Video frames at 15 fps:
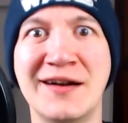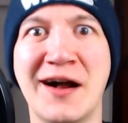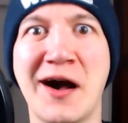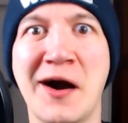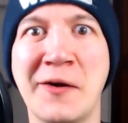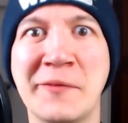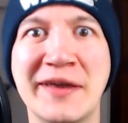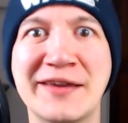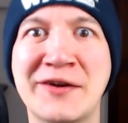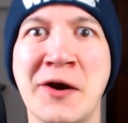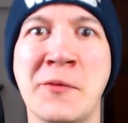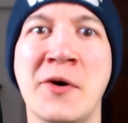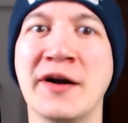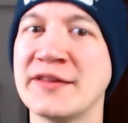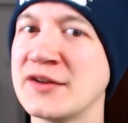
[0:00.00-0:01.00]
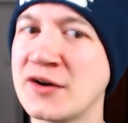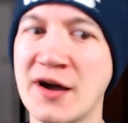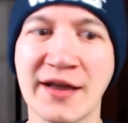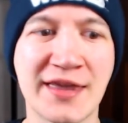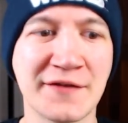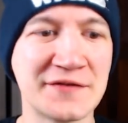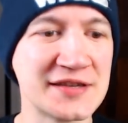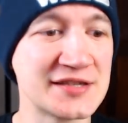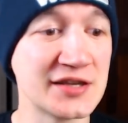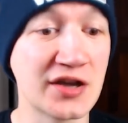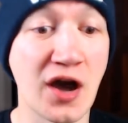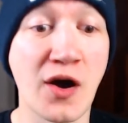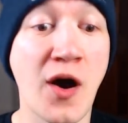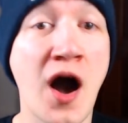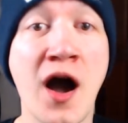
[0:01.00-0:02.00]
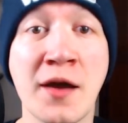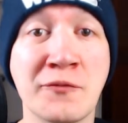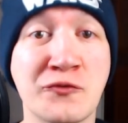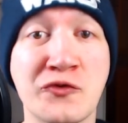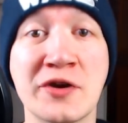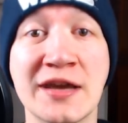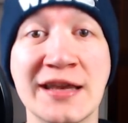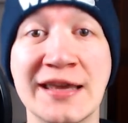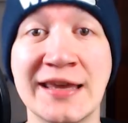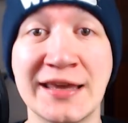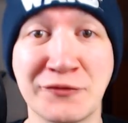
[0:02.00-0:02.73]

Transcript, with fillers: I mean, come on, you got to give this a go. I'm really,